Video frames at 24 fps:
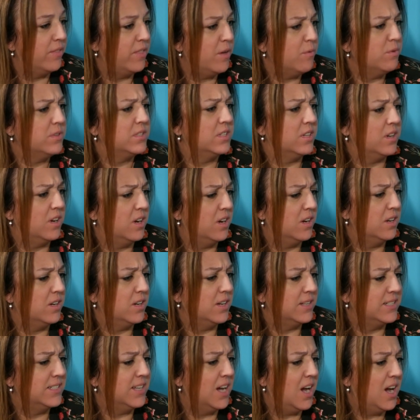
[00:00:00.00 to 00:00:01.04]
there was
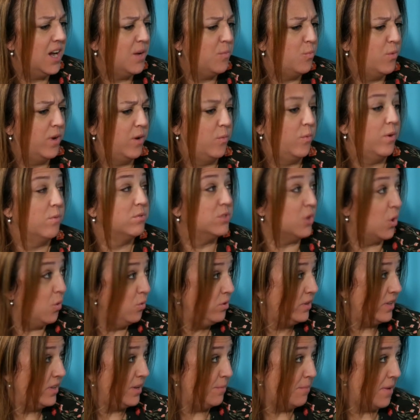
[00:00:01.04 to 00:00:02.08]
a time when it was
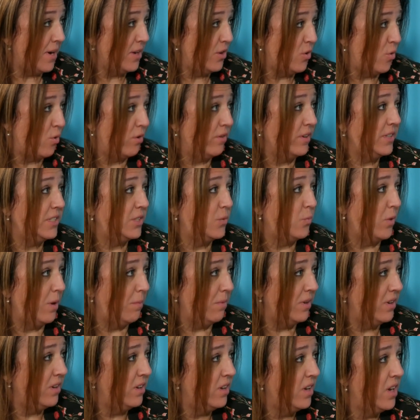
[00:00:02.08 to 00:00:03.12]
only minorities and
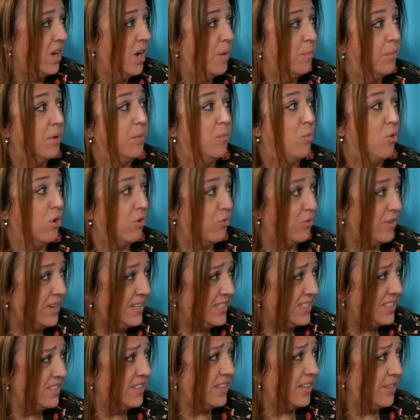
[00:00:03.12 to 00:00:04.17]
women, but more
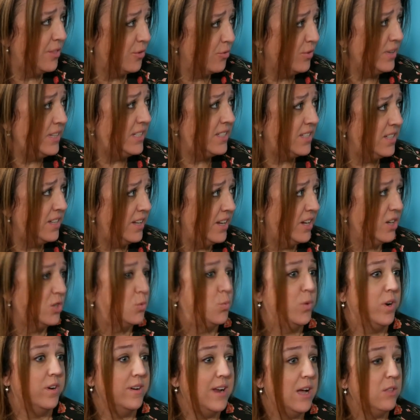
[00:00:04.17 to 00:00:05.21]
recently, in the recent years,
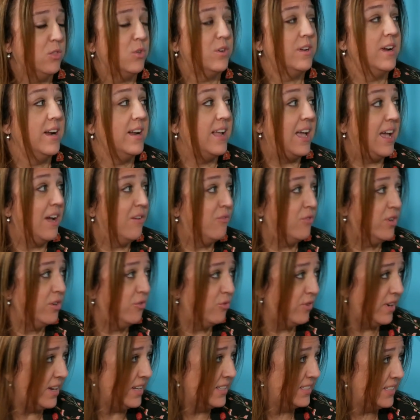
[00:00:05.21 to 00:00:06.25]
we're now looking at every
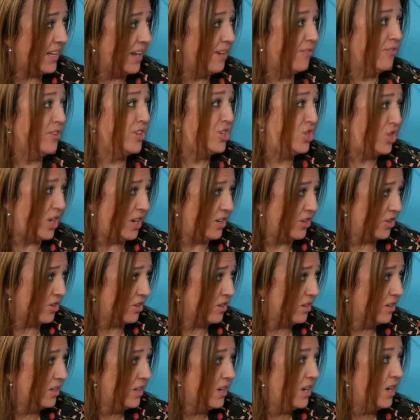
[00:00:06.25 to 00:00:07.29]
race, every
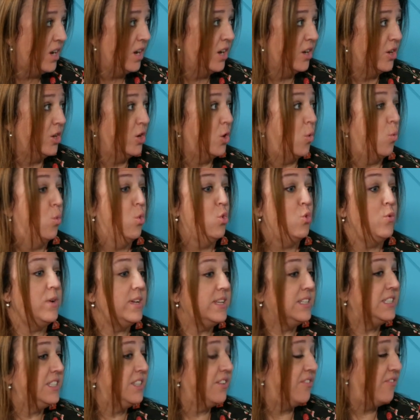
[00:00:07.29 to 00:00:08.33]
gender. You know, who
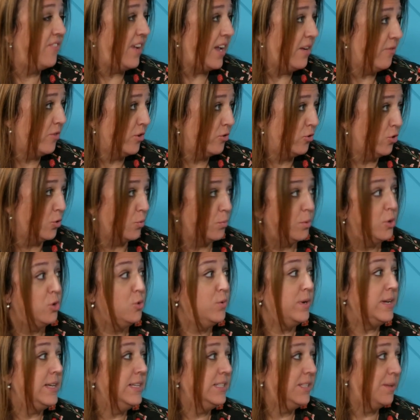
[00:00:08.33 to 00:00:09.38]
is the favored group? Who
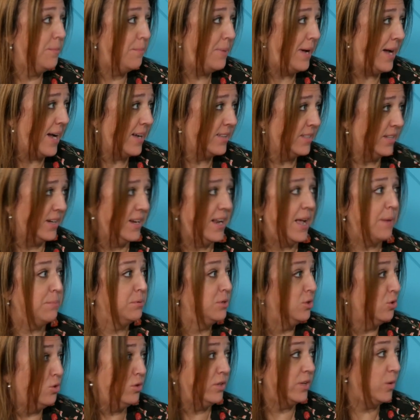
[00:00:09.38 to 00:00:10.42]
is impacted? And
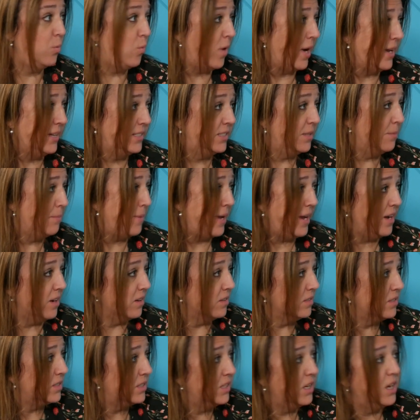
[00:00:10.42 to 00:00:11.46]
absolutely, whites and
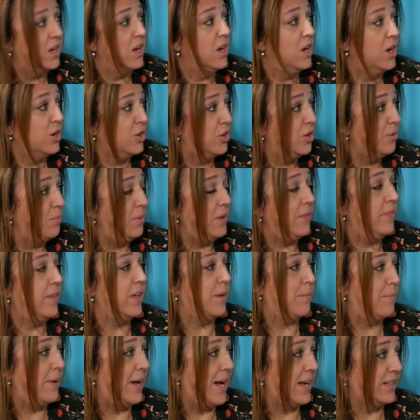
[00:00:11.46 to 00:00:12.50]
males could be the
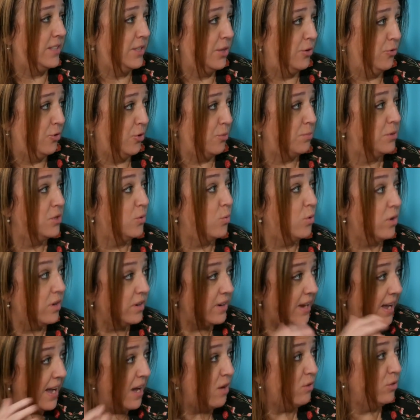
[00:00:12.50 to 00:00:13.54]
impacted group. So we're
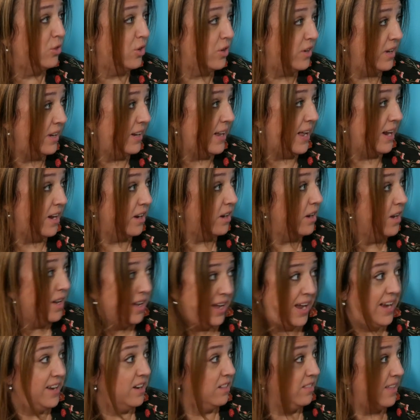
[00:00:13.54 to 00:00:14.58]
now looking at it.
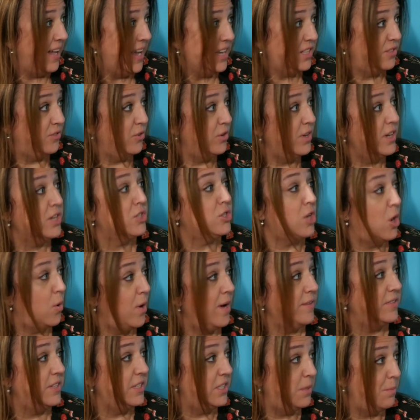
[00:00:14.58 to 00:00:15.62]
In the last few years,
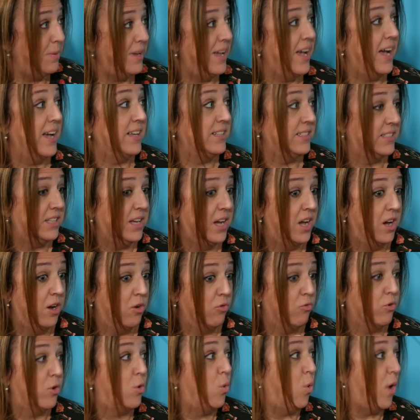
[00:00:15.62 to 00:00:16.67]
OFCCP has
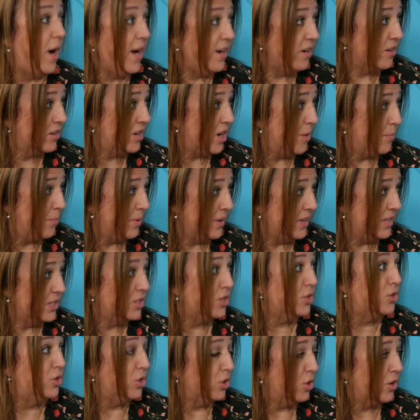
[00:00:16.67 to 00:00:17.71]
required companies
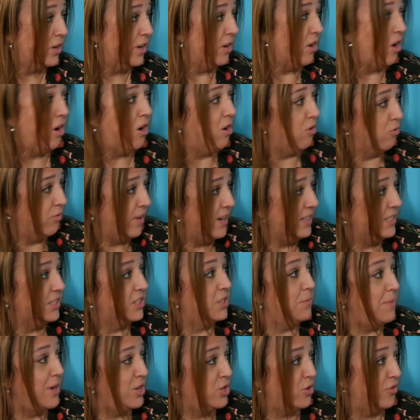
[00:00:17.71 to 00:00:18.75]
to look at all races
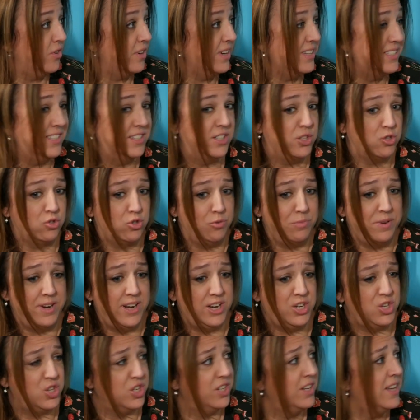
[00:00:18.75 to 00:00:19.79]
to make sure there isn't
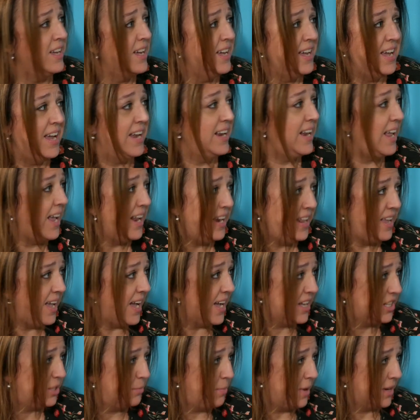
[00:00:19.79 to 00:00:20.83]
discrimination in any
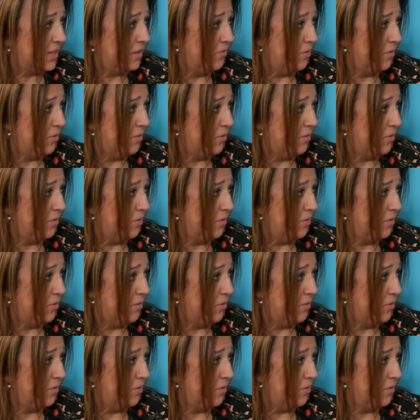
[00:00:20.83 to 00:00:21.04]
aspect of